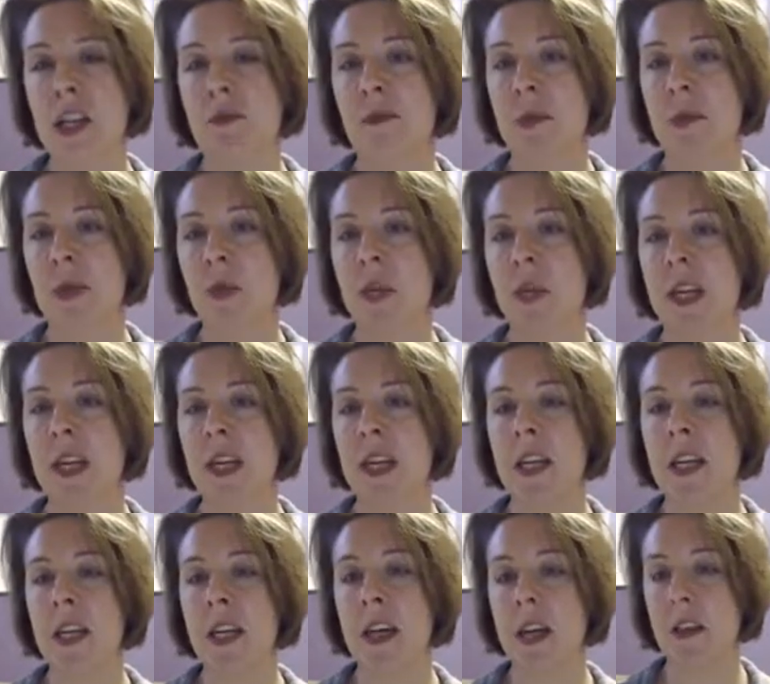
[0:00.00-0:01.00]
of
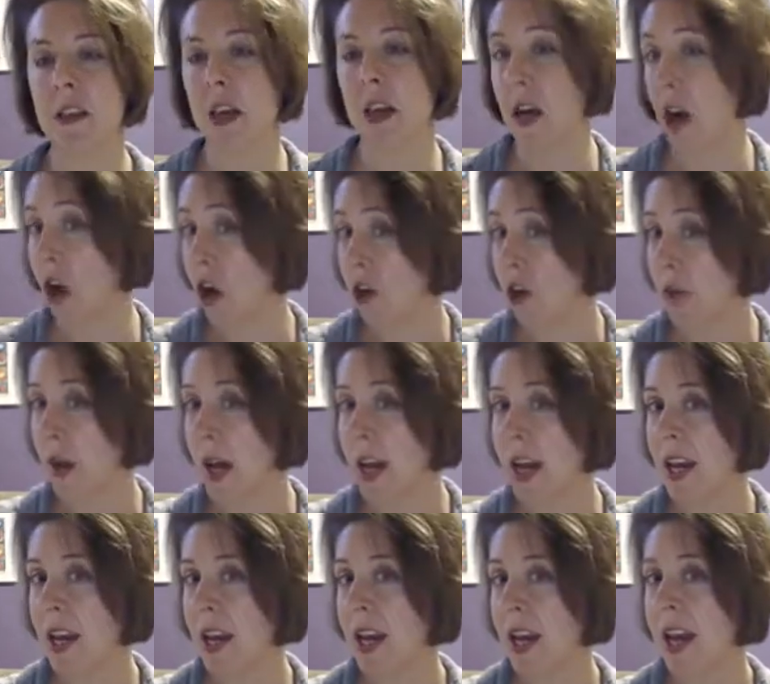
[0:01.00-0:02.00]
between the hard
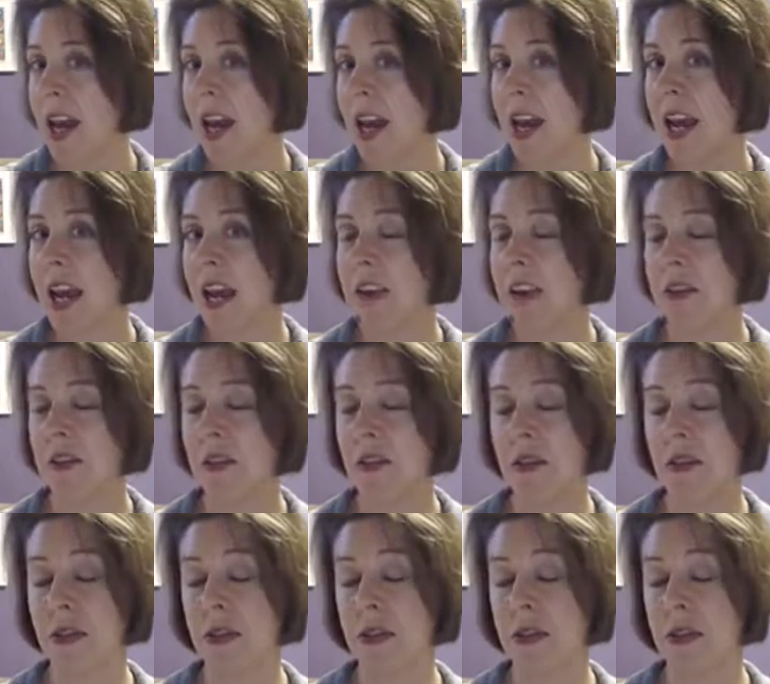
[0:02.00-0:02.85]
way and